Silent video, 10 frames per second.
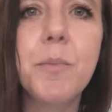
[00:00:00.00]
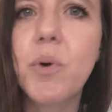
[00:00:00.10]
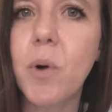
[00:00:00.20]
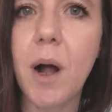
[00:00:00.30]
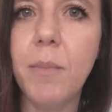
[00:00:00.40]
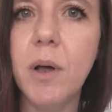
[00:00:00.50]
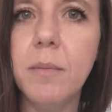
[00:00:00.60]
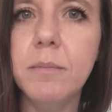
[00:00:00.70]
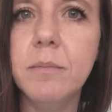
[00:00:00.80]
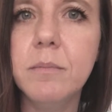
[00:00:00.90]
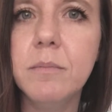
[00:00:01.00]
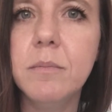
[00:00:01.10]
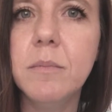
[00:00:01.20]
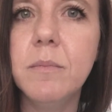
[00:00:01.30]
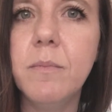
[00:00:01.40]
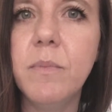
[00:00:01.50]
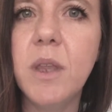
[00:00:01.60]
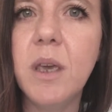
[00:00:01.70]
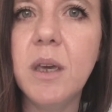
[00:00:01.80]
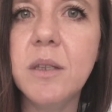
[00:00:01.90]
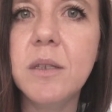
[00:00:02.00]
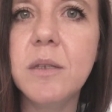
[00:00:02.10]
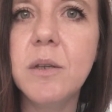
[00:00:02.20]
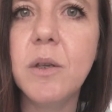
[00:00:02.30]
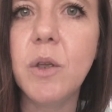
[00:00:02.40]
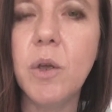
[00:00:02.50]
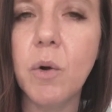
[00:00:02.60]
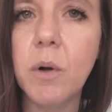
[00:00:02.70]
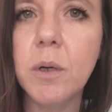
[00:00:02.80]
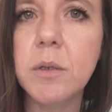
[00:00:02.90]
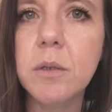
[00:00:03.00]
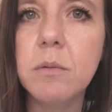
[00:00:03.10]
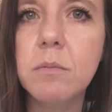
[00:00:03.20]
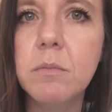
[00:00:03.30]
problem. It's yours.